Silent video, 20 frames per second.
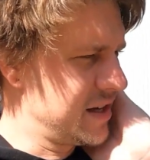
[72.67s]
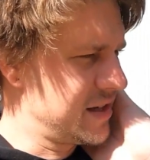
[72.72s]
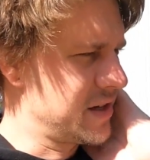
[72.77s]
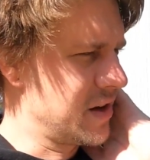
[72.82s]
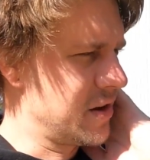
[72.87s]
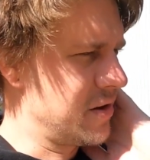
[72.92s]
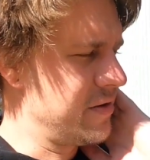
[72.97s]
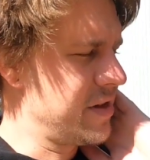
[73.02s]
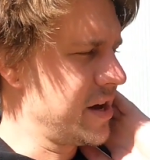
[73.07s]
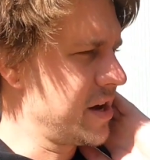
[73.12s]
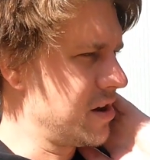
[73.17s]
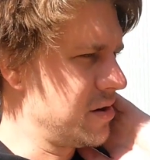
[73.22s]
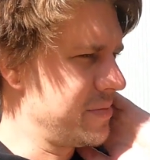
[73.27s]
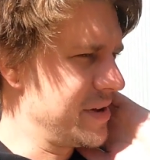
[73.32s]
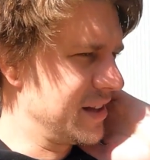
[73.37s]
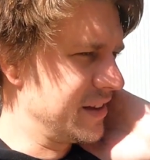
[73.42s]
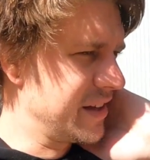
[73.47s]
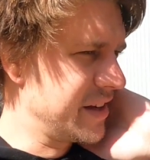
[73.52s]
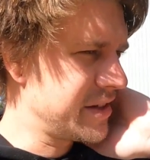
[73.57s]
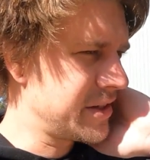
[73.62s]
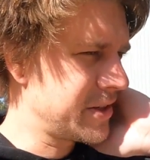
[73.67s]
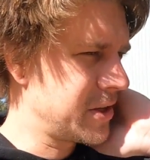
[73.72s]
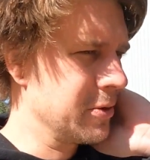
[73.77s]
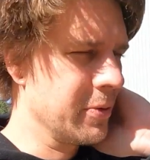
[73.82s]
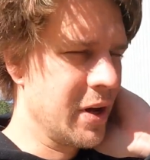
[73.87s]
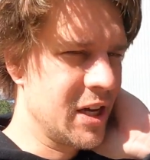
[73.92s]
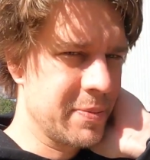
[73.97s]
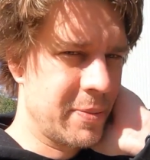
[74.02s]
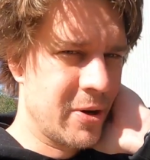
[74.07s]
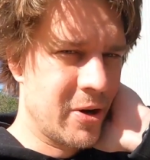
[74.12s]
So they're going to be at least
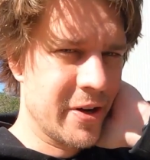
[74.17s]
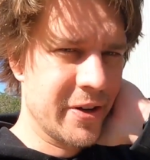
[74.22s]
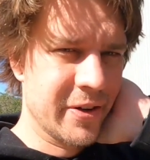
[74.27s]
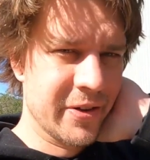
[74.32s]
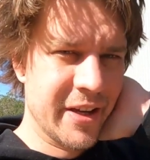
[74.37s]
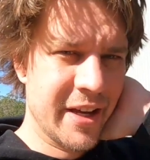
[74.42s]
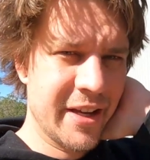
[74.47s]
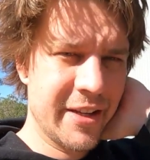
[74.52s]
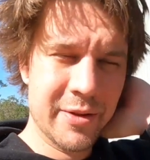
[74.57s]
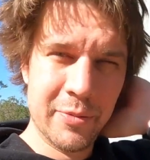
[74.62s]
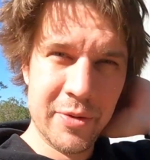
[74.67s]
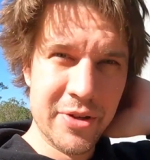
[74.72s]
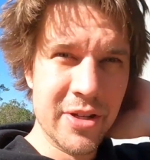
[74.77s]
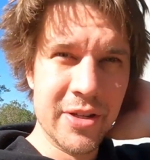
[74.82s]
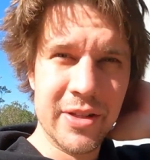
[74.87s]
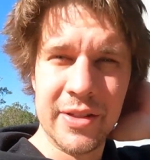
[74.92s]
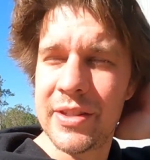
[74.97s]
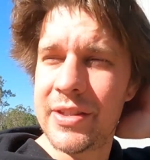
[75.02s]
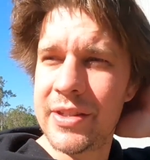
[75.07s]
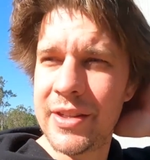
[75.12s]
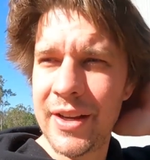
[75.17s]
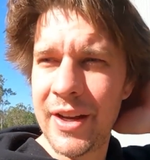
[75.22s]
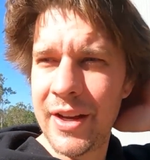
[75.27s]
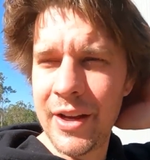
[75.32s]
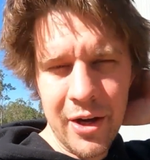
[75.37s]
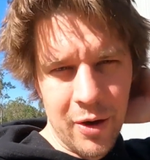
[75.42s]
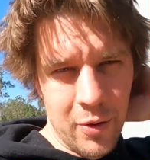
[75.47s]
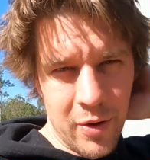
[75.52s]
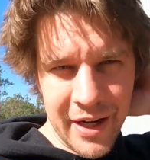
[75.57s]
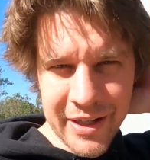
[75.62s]
2 weeks behind on heads, which is
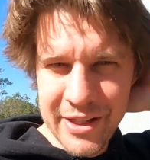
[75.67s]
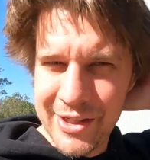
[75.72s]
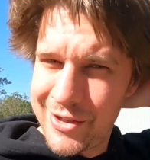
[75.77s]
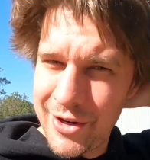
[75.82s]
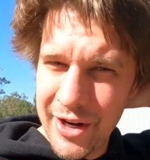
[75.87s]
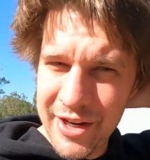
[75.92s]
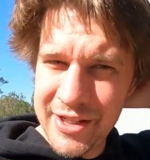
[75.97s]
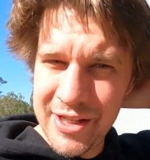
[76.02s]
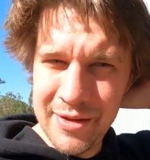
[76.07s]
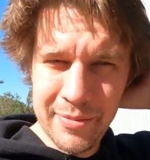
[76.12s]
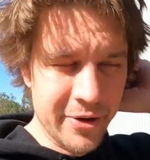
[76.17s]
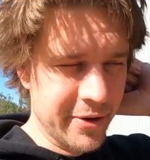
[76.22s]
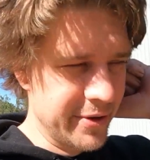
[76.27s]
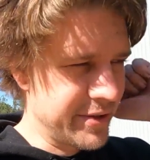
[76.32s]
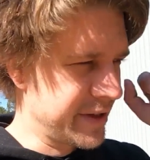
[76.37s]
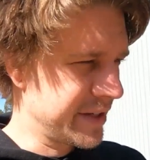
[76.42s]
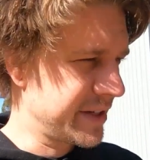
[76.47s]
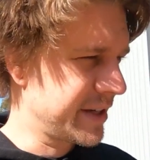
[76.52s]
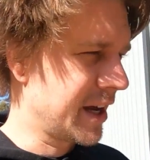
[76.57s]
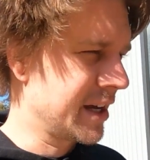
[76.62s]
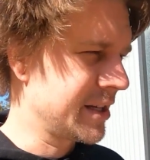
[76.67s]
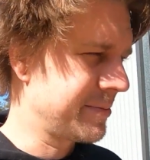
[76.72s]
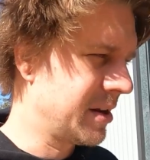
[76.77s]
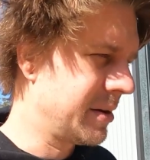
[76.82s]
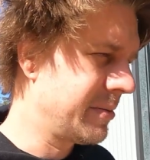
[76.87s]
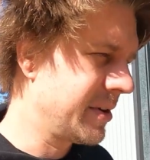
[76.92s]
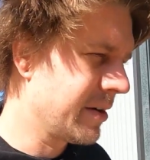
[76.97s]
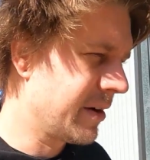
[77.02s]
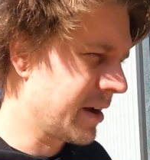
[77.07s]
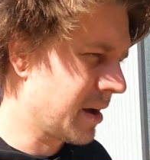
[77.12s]
quite stressy because this car's
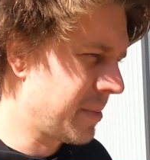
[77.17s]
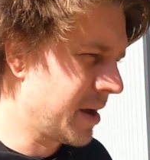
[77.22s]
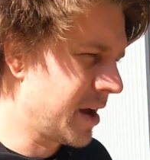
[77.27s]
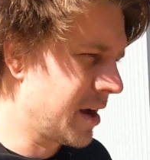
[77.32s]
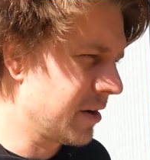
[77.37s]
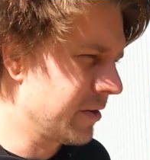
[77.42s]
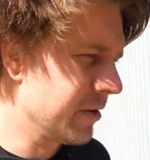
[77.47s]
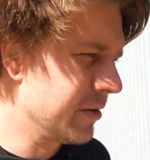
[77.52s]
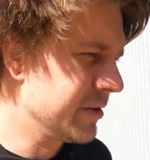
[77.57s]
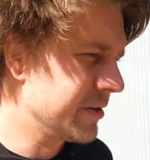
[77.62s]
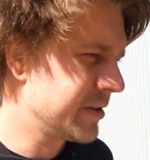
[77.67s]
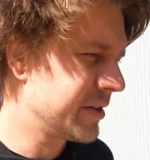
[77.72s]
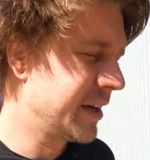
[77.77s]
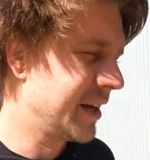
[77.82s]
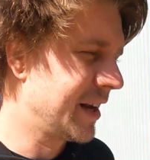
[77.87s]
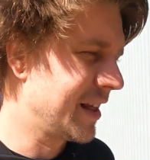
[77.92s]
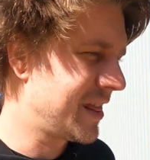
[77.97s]
meant to be going a power cruise.